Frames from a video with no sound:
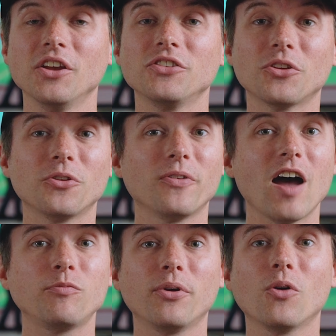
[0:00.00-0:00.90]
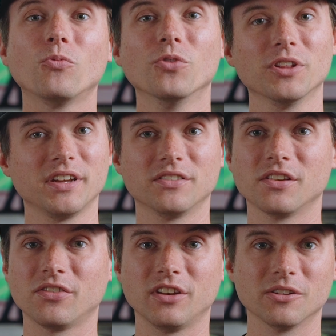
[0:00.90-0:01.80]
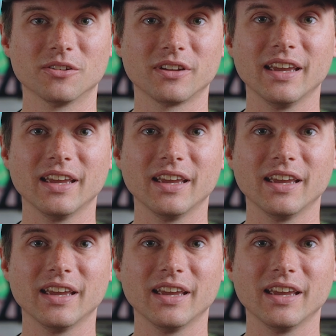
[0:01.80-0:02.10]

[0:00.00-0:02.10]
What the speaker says: So the RAV Pro really is a steal.